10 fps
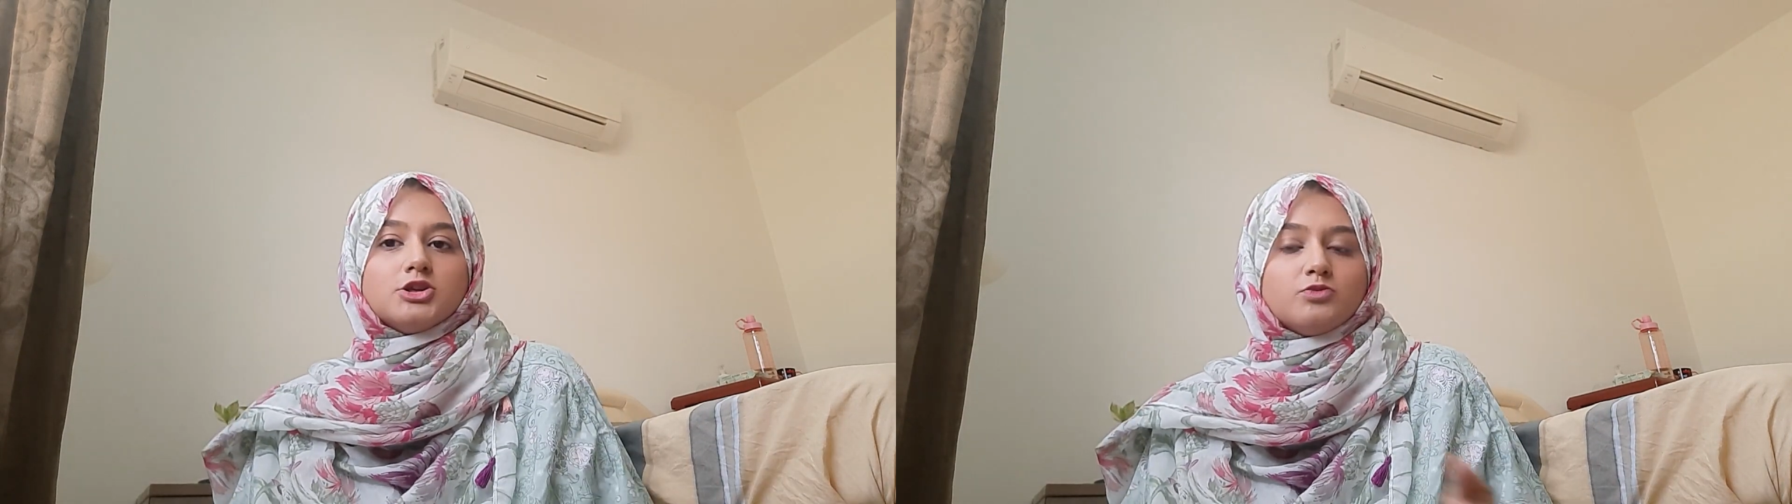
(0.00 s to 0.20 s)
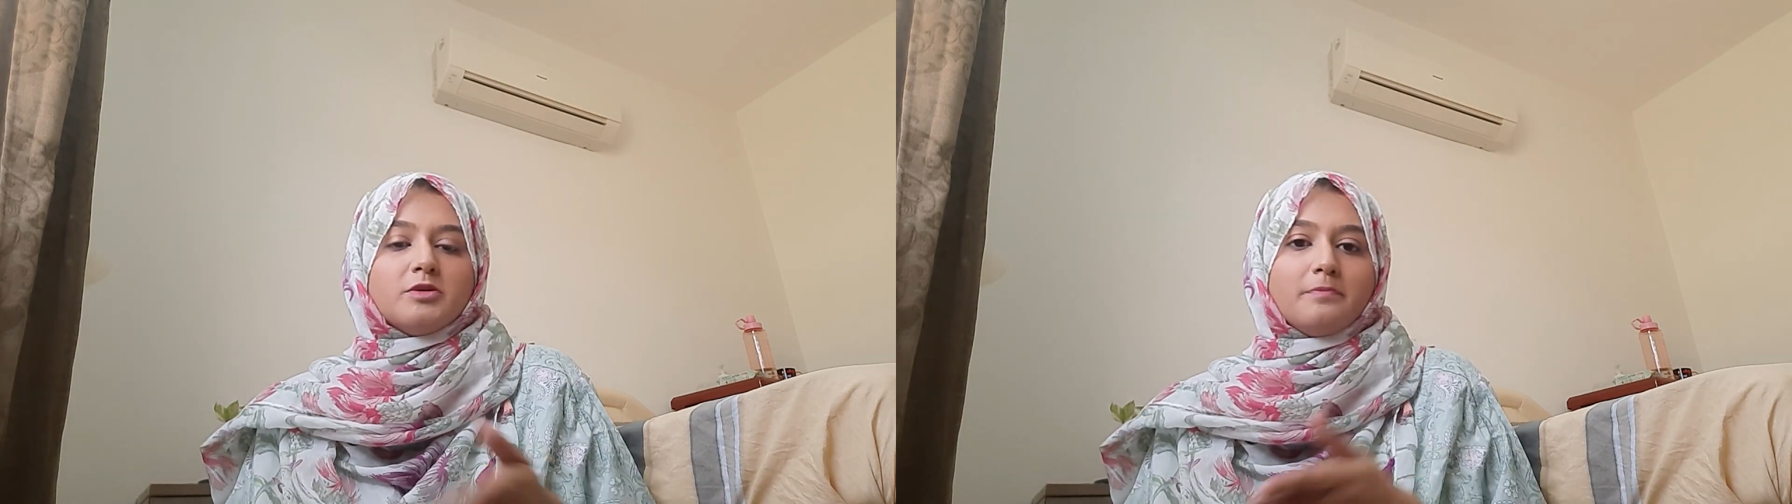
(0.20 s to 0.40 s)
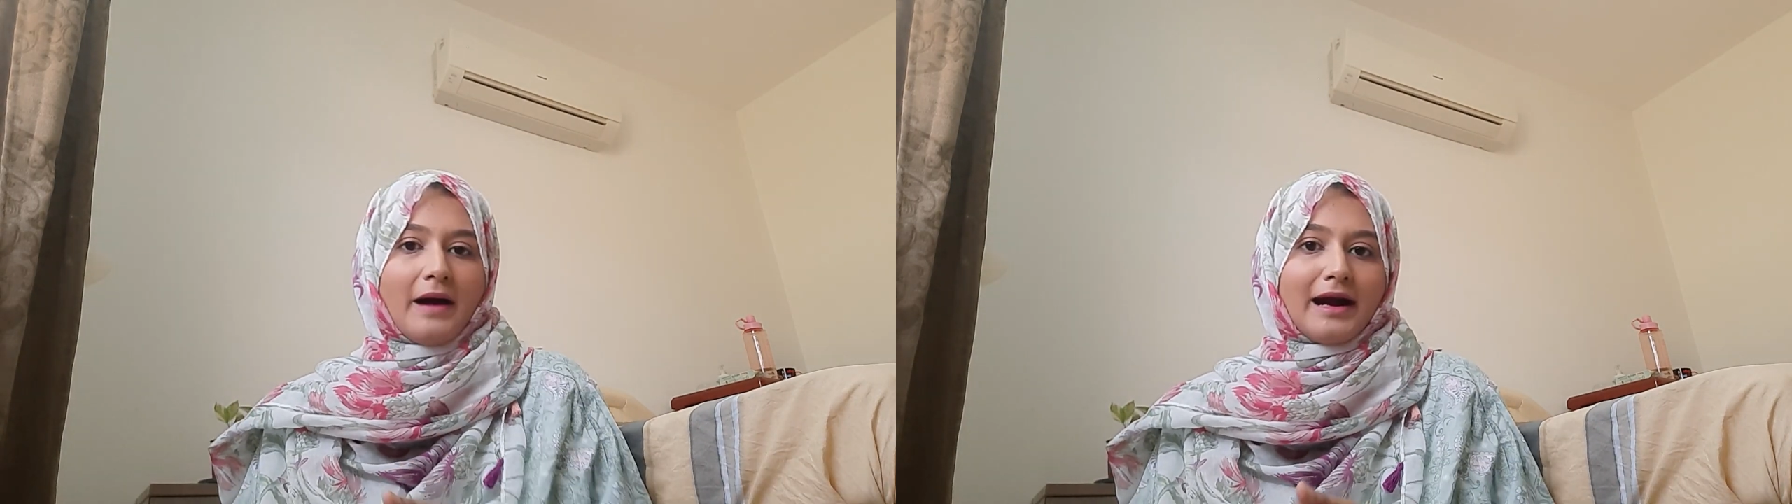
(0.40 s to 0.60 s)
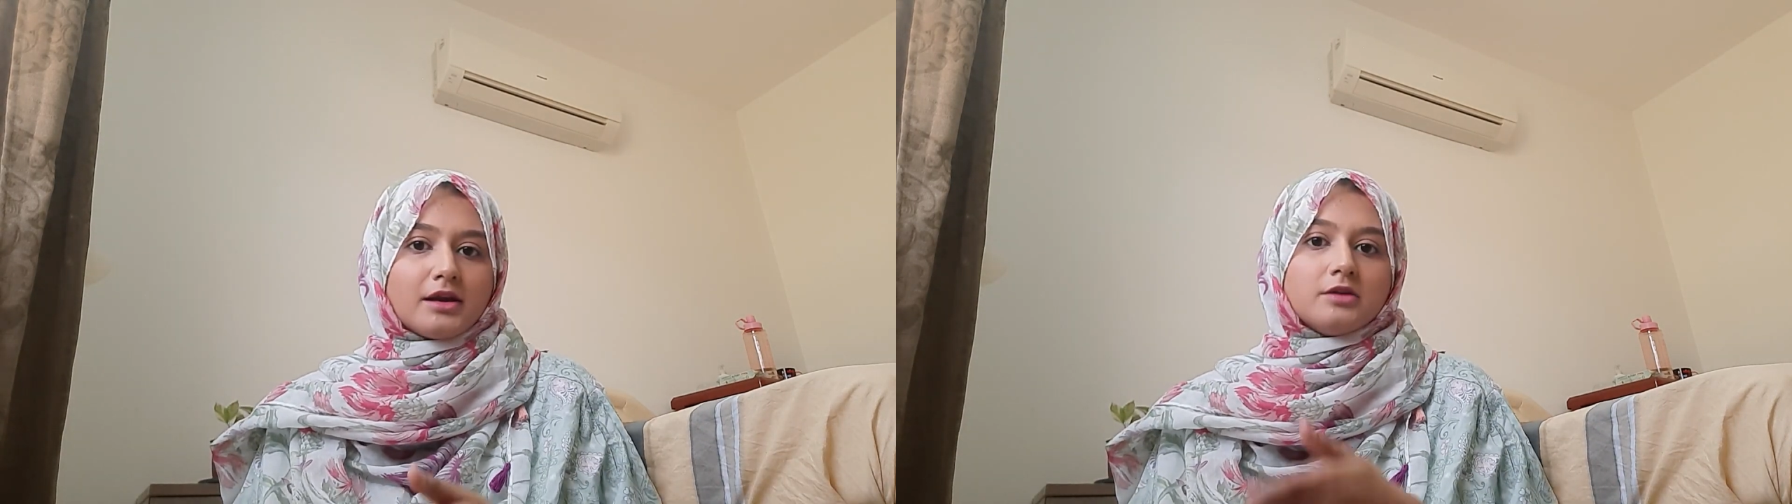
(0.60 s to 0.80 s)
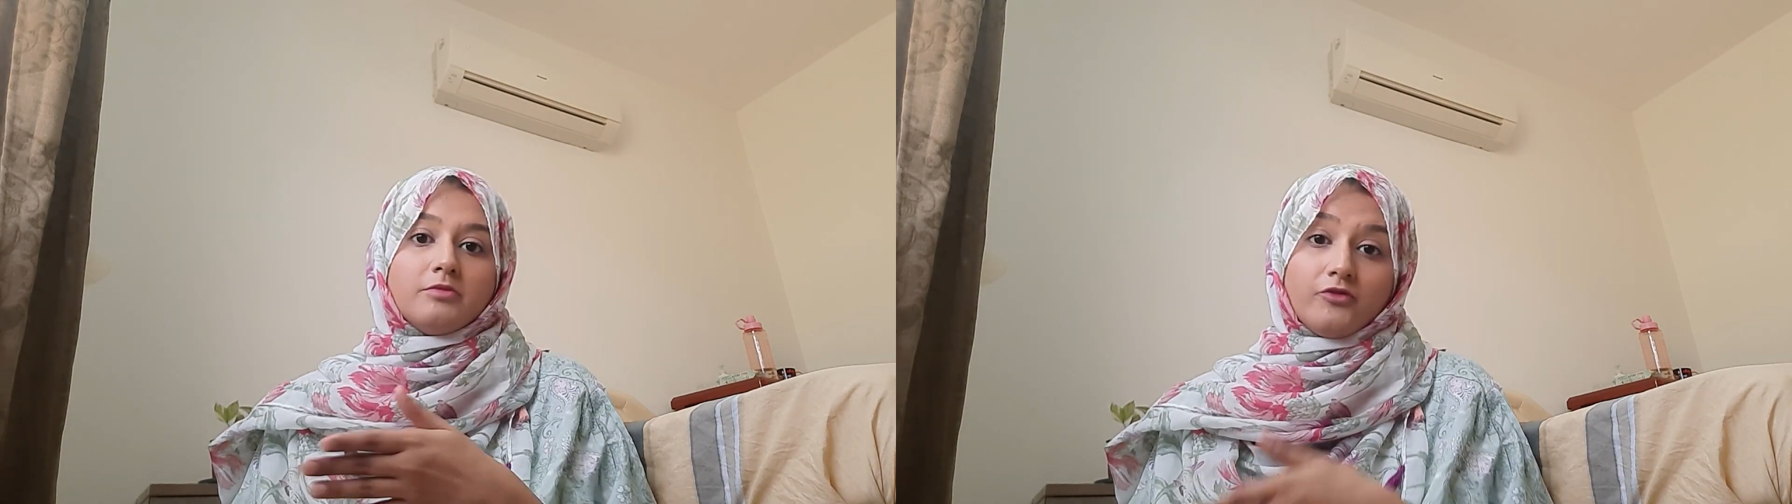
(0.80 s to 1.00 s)
to be
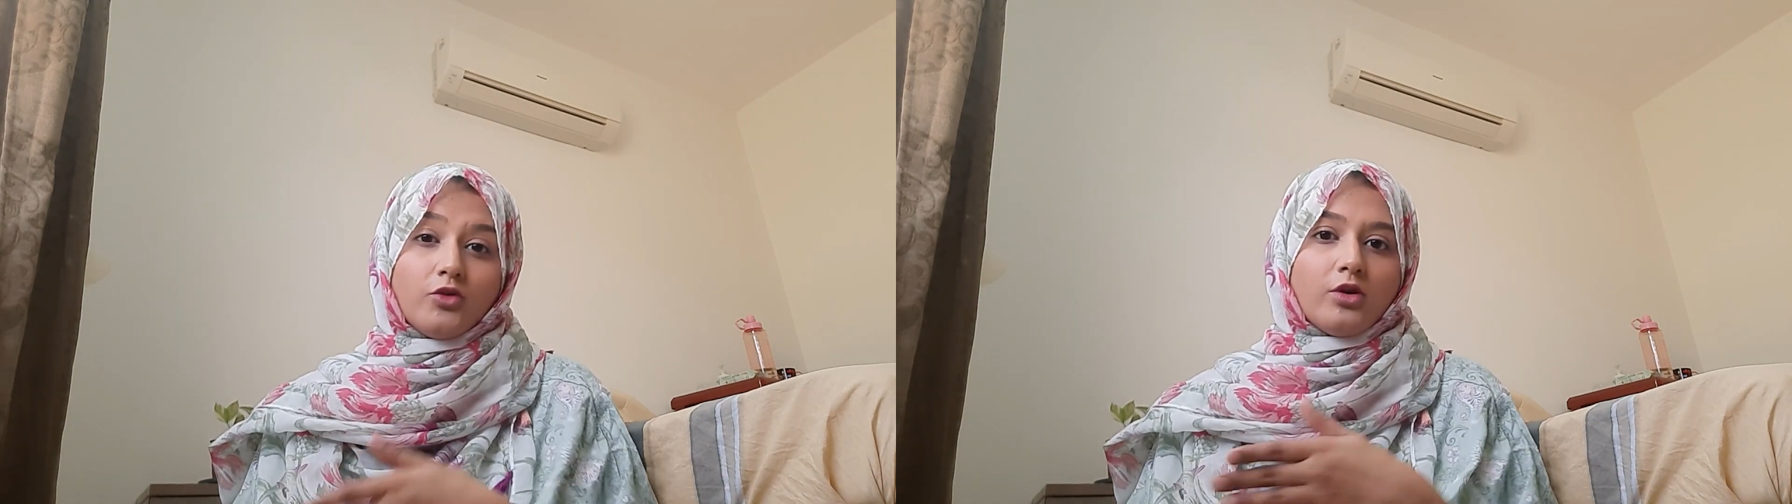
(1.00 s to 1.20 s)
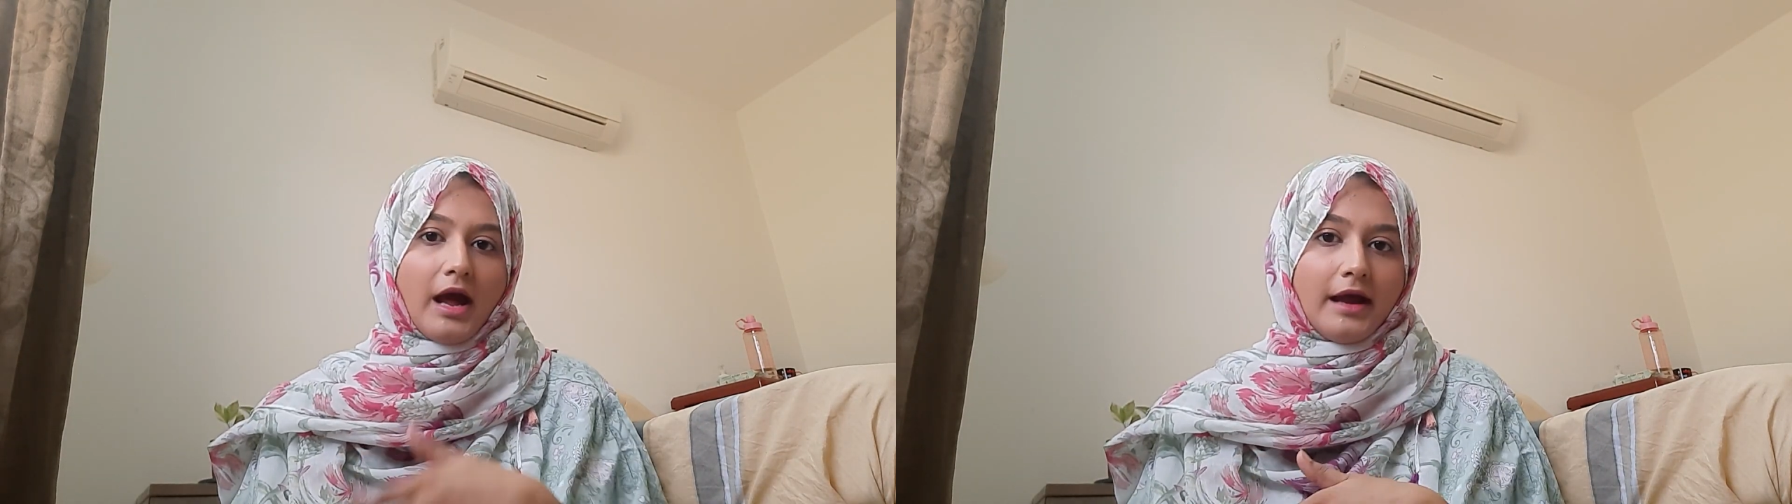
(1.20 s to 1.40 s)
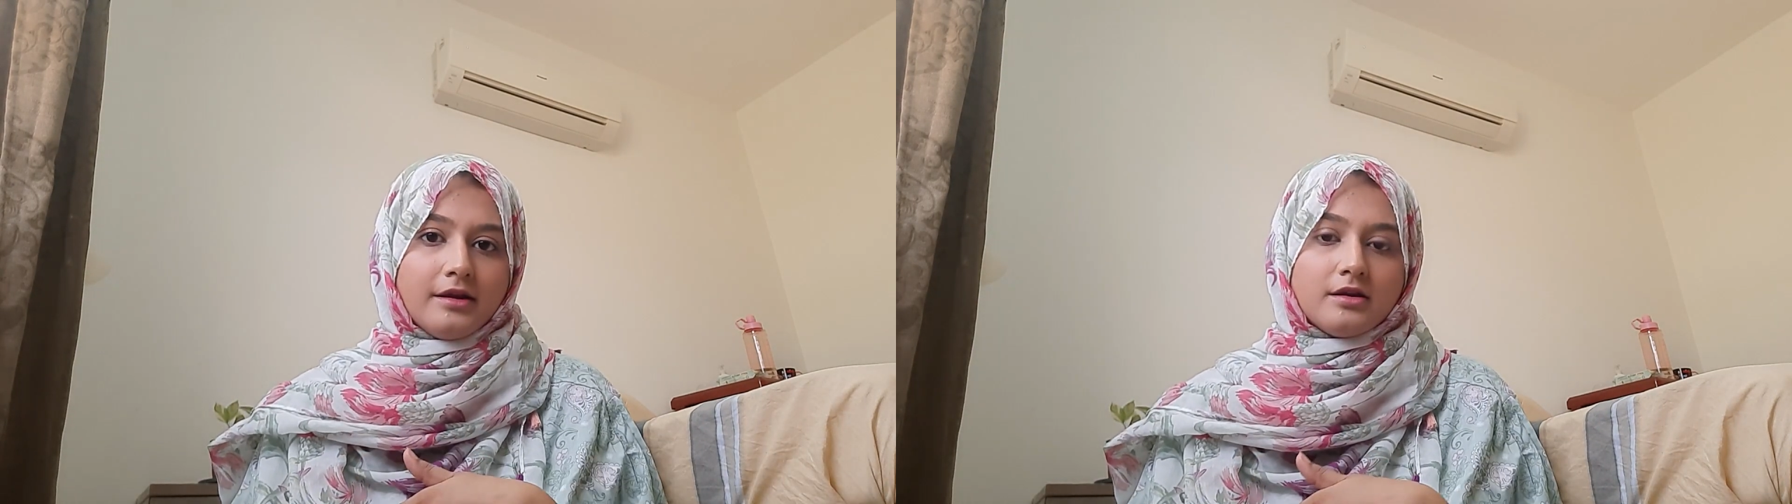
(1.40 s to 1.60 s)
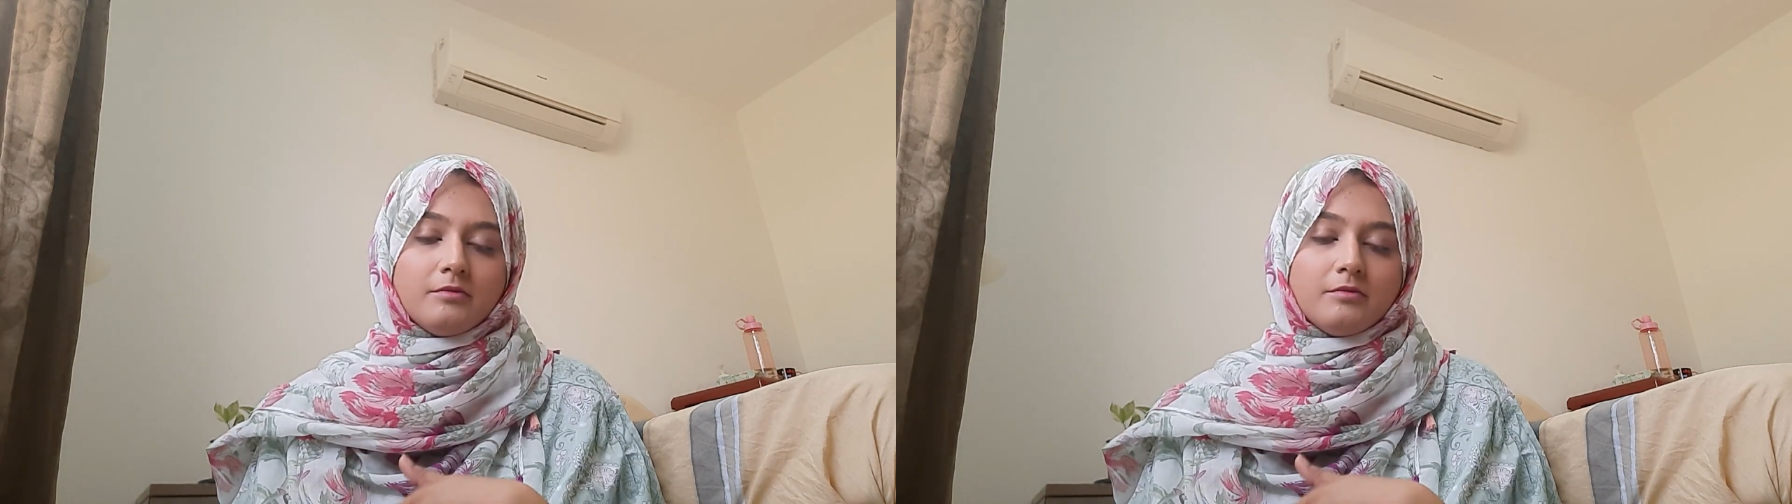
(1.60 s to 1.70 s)
packed beforehand,